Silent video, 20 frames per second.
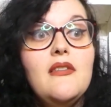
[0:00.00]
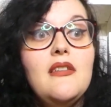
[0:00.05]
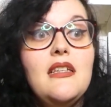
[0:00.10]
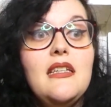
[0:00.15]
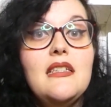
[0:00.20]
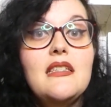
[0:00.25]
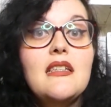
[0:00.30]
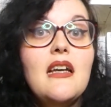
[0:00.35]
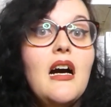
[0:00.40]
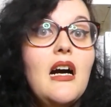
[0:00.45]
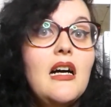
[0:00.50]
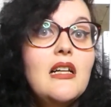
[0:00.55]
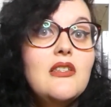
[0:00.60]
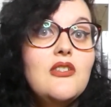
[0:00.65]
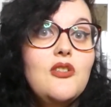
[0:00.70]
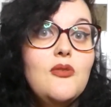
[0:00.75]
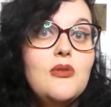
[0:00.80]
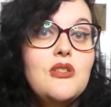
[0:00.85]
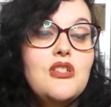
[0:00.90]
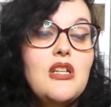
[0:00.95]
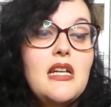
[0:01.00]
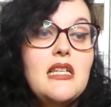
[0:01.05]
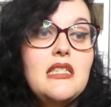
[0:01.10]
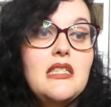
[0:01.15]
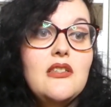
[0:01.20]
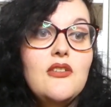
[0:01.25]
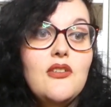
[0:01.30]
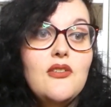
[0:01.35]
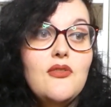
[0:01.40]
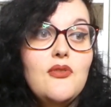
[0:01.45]
these guards who are
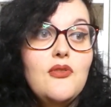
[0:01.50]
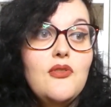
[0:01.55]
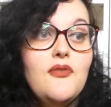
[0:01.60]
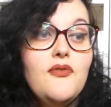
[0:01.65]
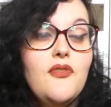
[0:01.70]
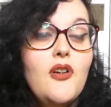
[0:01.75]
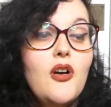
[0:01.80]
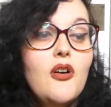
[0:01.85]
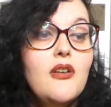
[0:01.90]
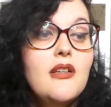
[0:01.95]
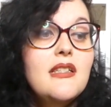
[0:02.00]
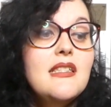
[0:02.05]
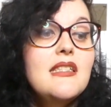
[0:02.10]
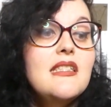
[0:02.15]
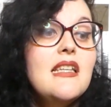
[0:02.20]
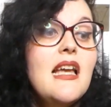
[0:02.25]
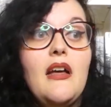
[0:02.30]
chasing her through the forest.